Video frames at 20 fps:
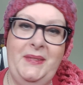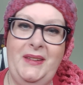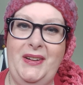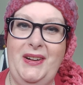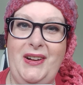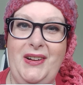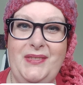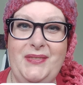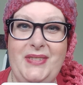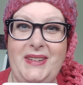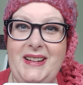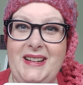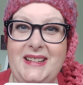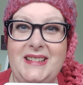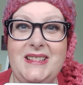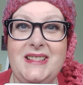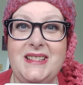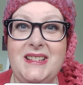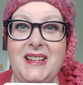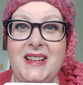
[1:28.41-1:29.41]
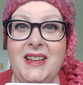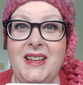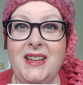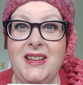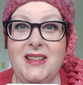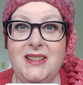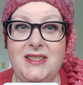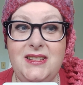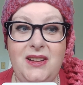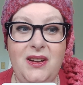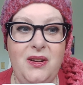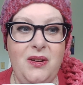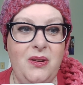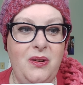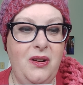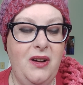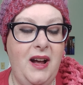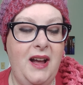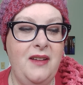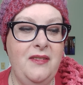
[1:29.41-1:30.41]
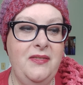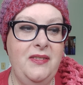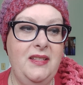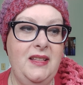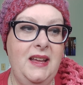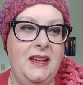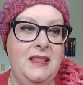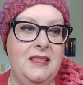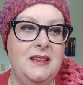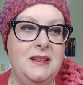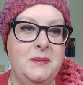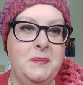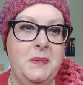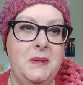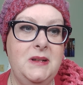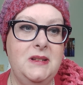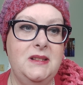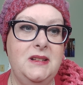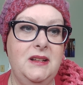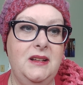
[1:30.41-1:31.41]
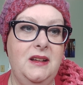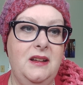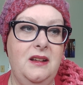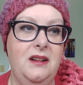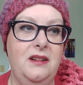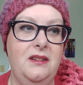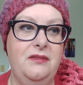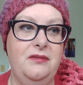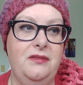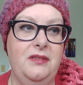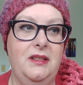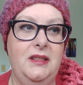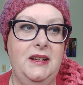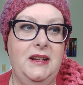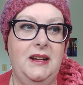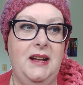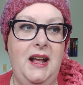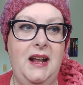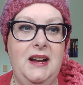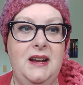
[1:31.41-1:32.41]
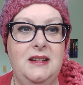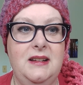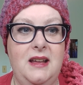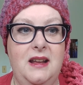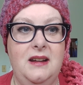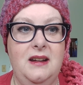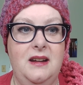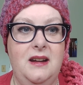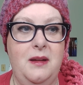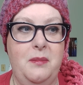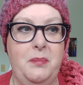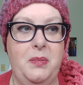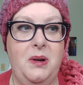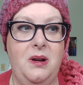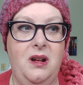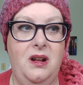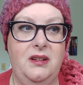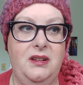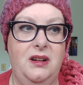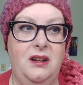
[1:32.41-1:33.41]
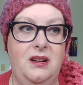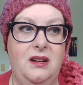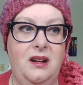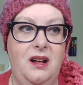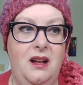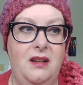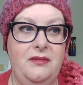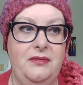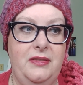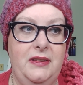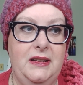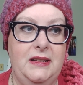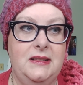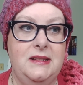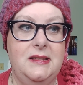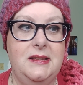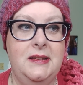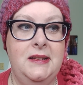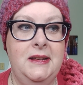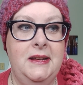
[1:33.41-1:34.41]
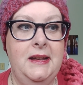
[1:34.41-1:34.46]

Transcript: Confidence. So I feel like this person could have really kind of done a number on your confidence.